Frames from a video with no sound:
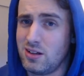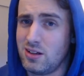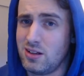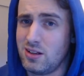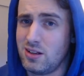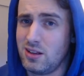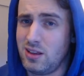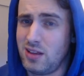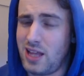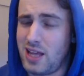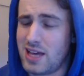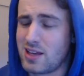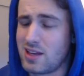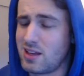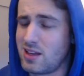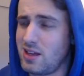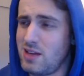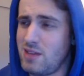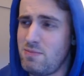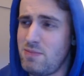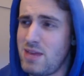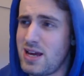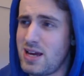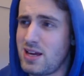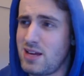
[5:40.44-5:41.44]
Like, him
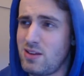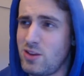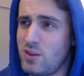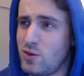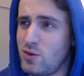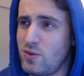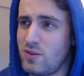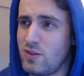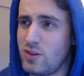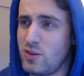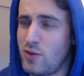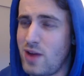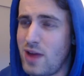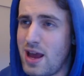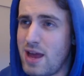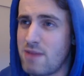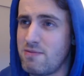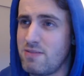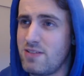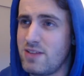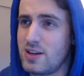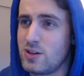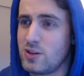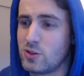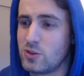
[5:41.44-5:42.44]
making 3 a.m.
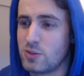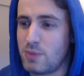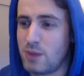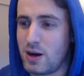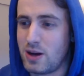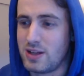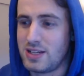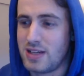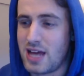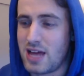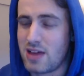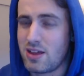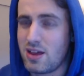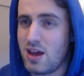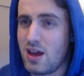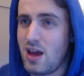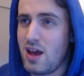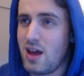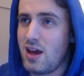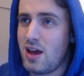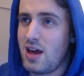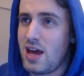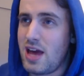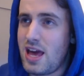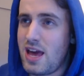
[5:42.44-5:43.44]
videos about a death,
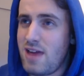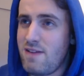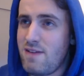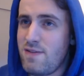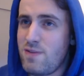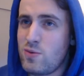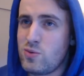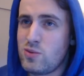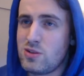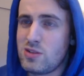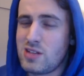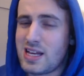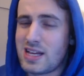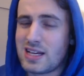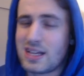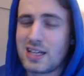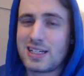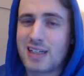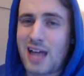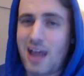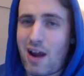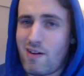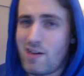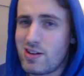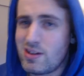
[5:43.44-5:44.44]
if it was like a
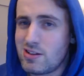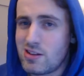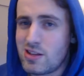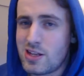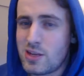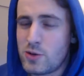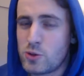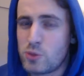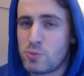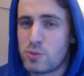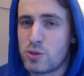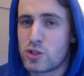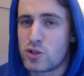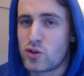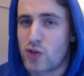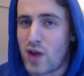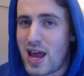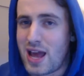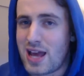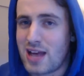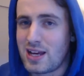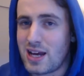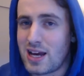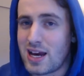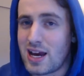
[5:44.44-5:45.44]
character that he was
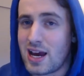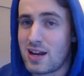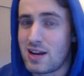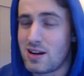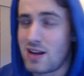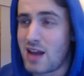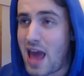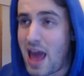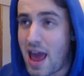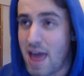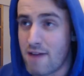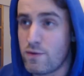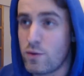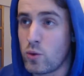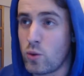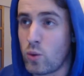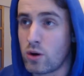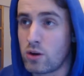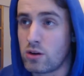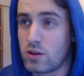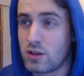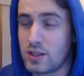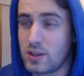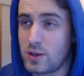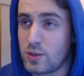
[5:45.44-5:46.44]
portraying and
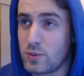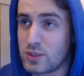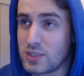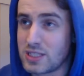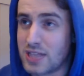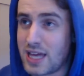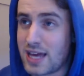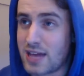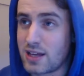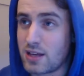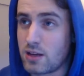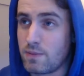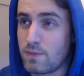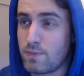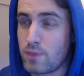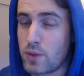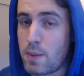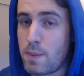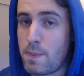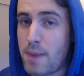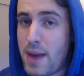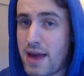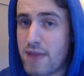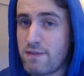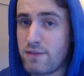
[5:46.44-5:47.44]
everyone, it was like
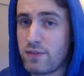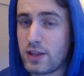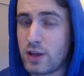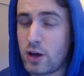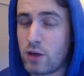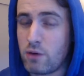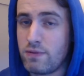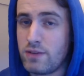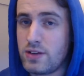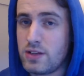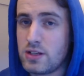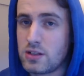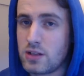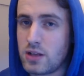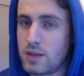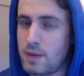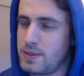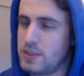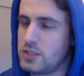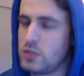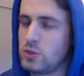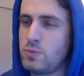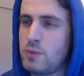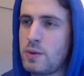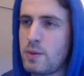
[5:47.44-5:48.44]
painfully obvious. I mean,
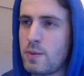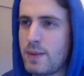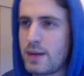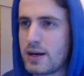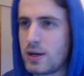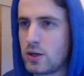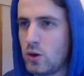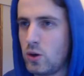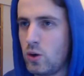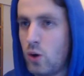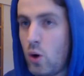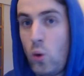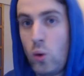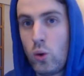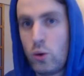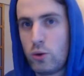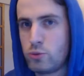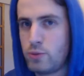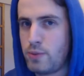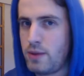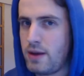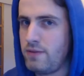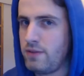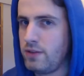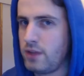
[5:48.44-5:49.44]
some people might go, oh, it was
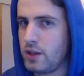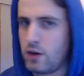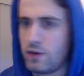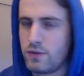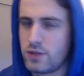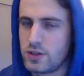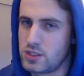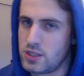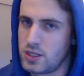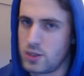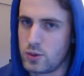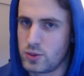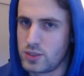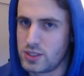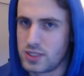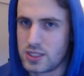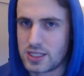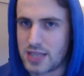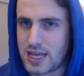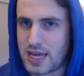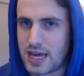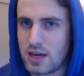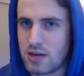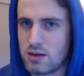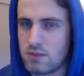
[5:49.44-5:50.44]
painfully obvious that it was a
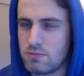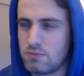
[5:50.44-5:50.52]
skit.